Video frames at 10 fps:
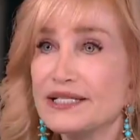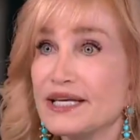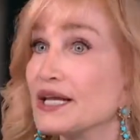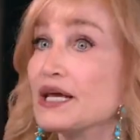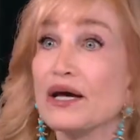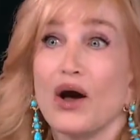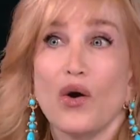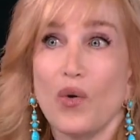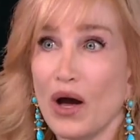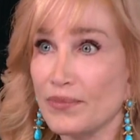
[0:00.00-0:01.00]
said, oh,
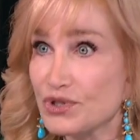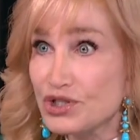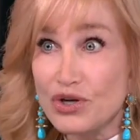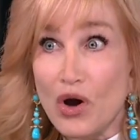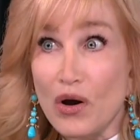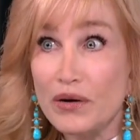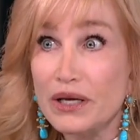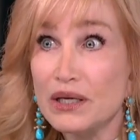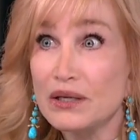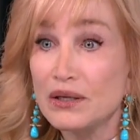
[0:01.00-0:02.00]
I'm sorry,